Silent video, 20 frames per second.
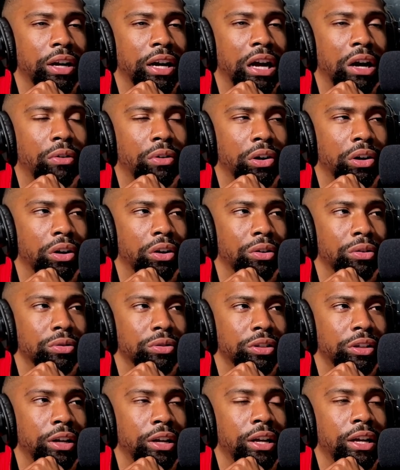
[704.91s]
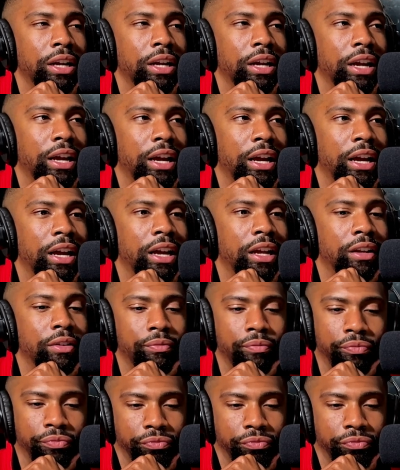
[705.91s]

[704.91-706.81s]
how it goes. And